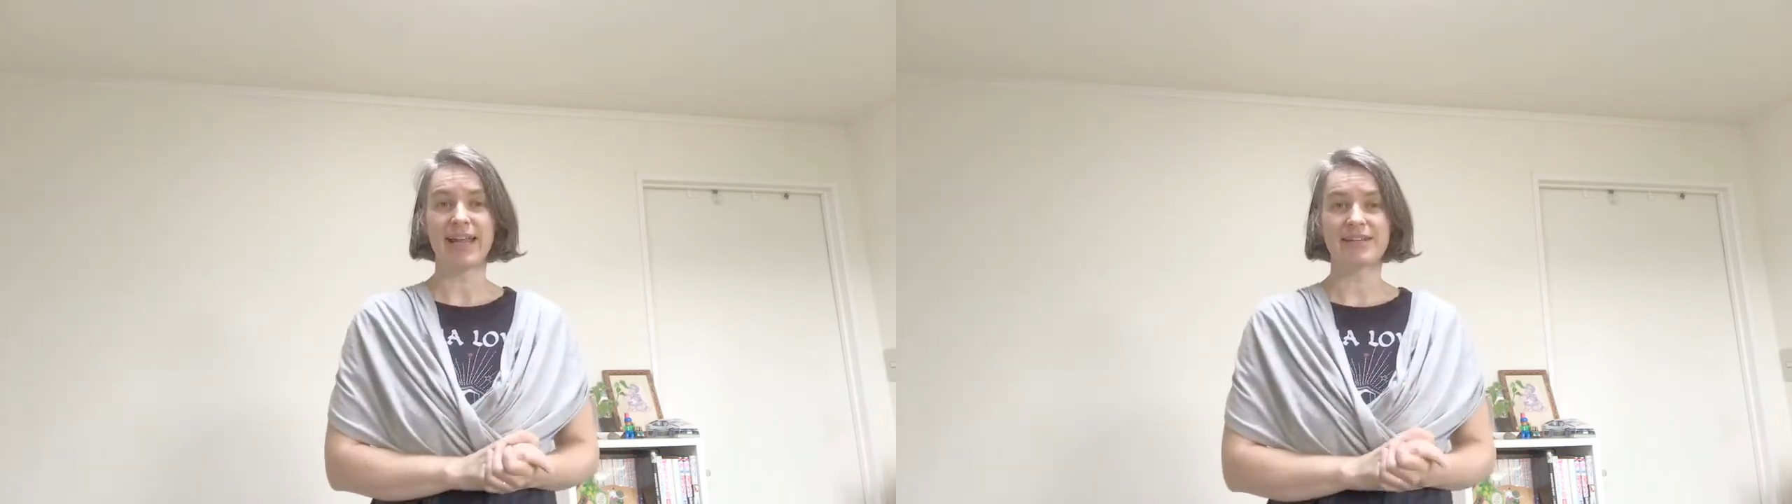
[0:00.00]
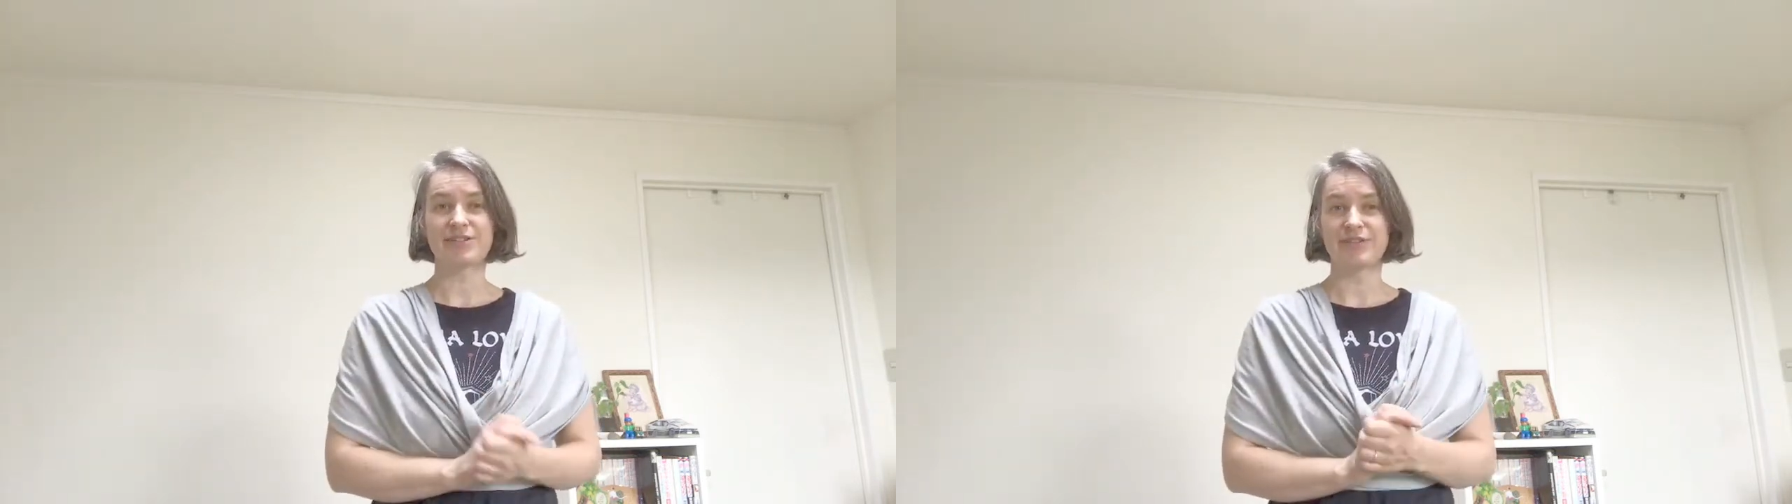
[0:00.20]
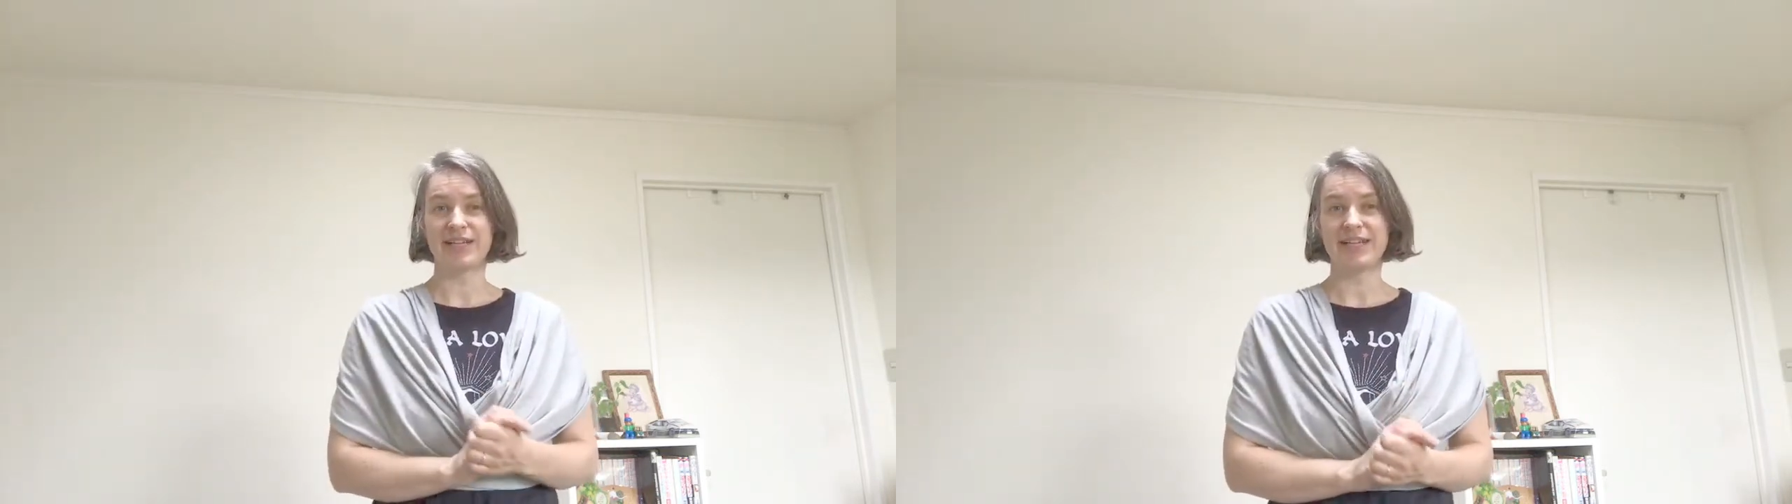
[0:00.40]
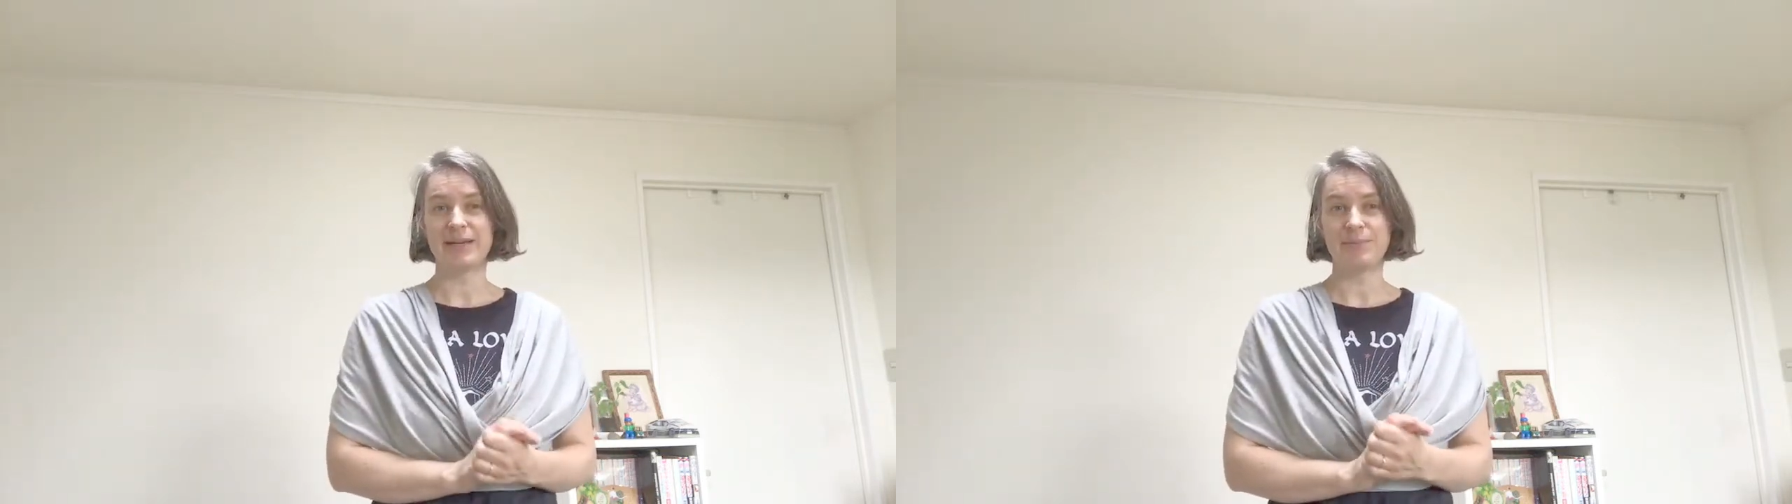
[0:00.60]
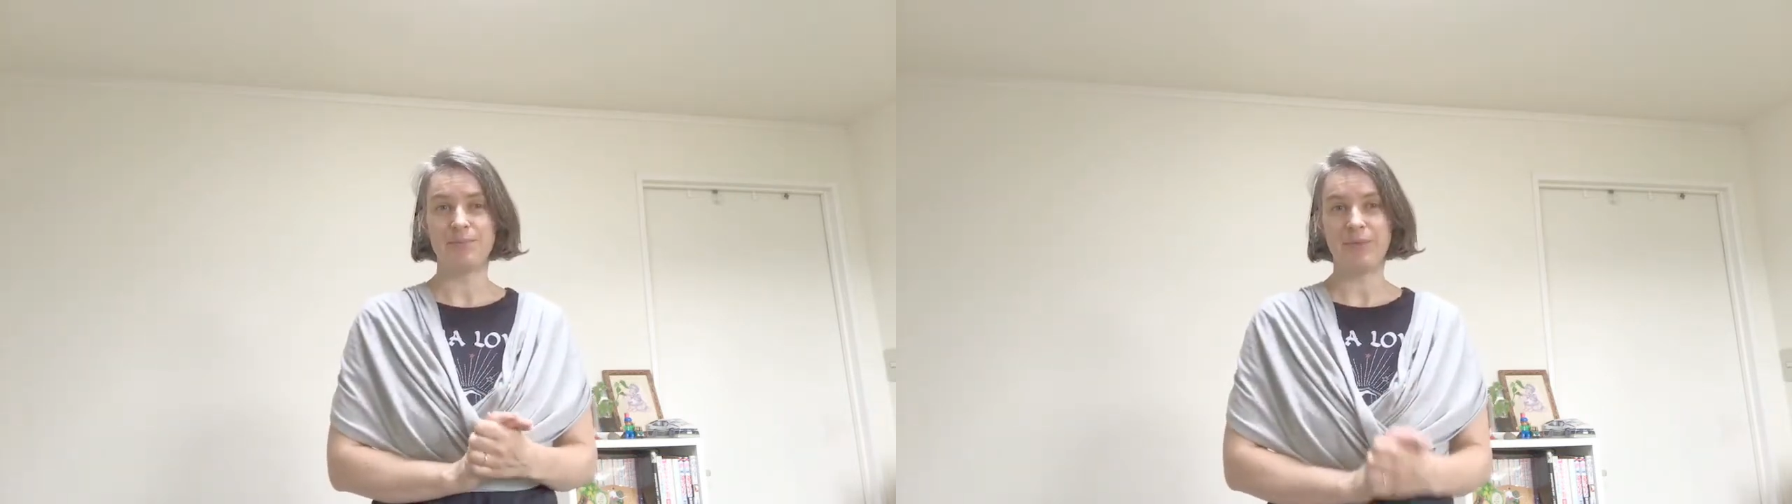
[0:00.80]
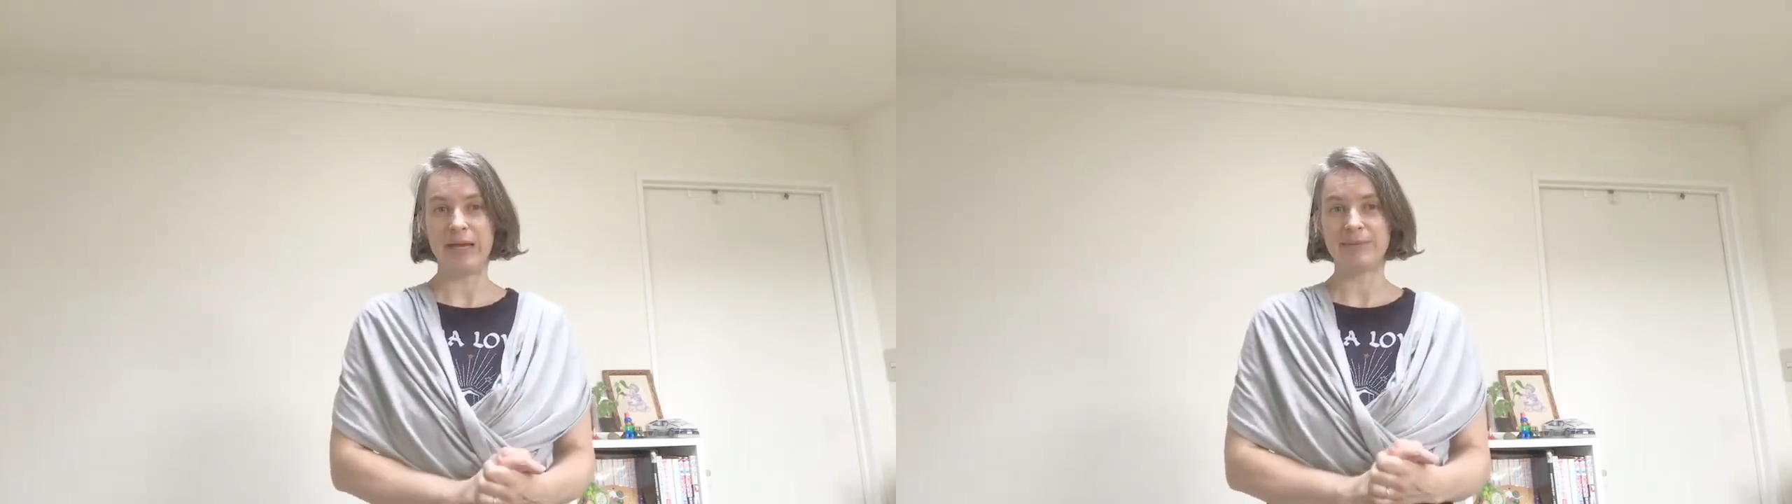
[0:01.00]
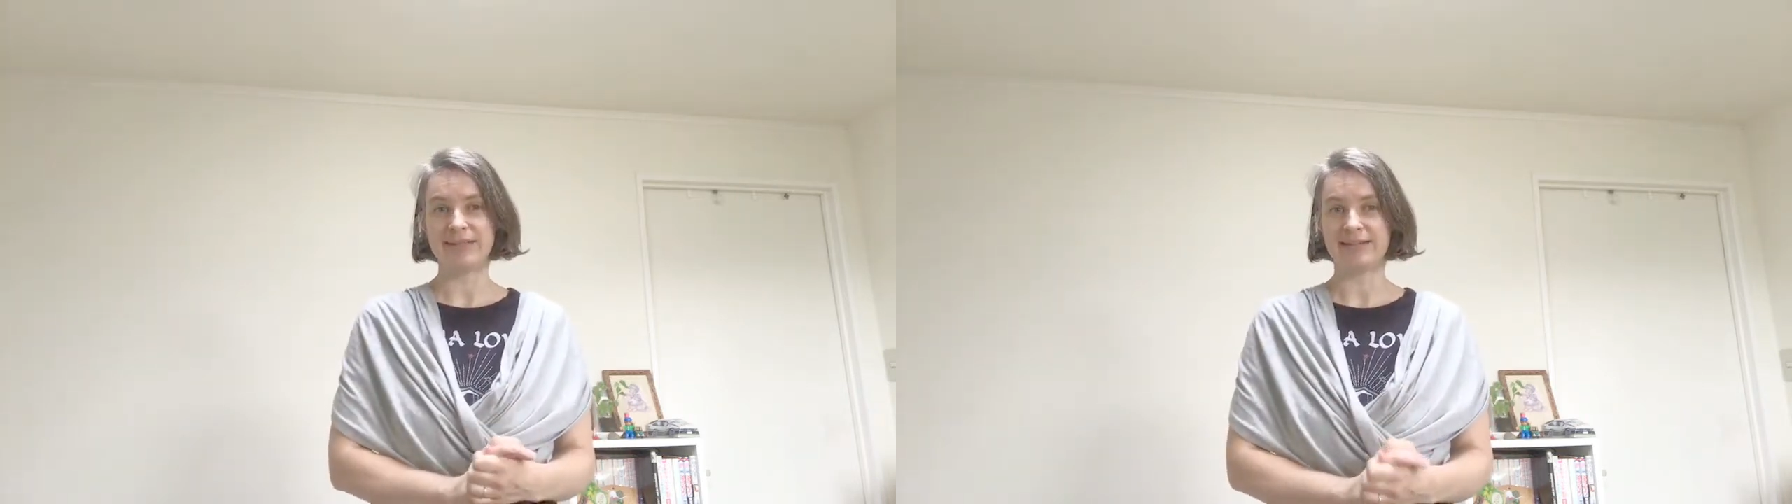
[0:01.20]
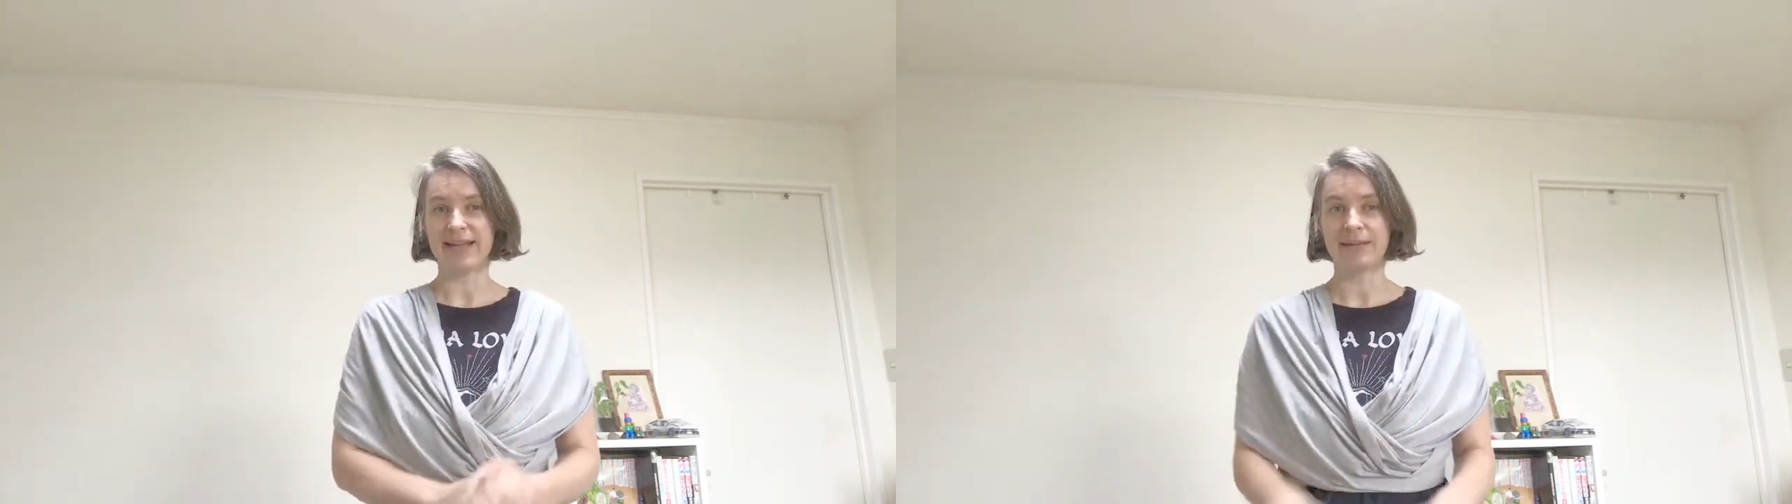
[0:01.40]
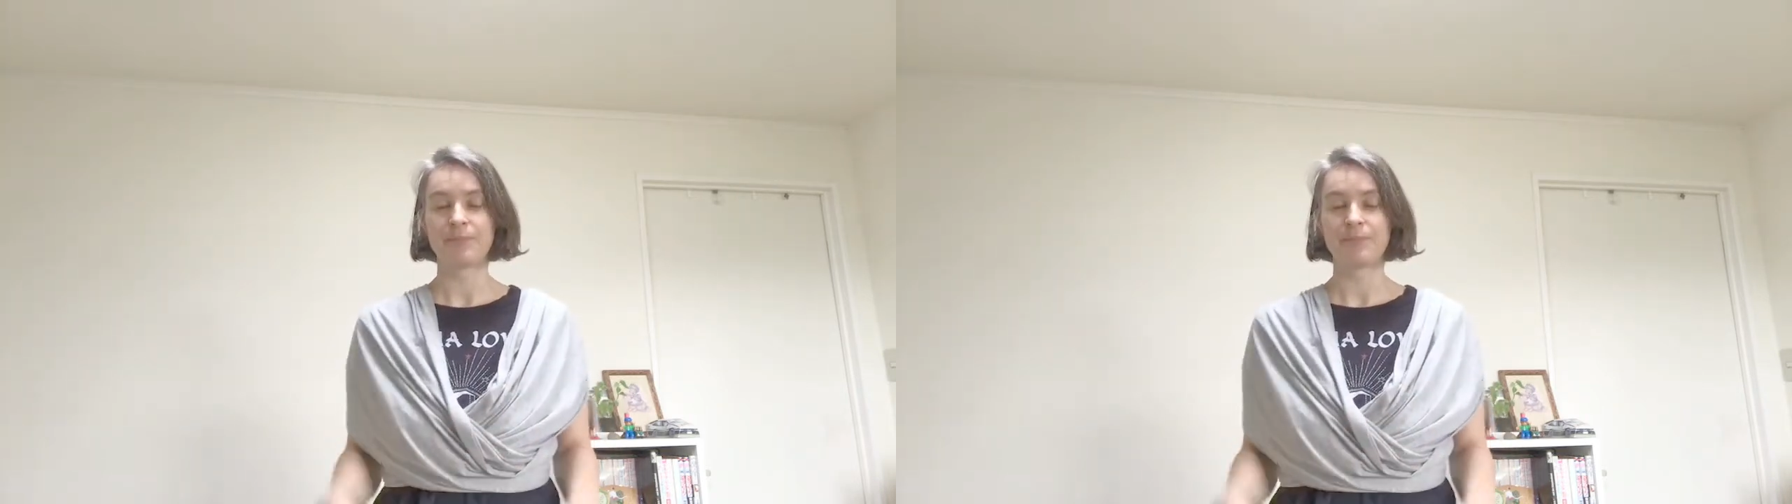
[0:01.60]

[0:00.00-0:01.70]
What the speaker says: actually a baby sling.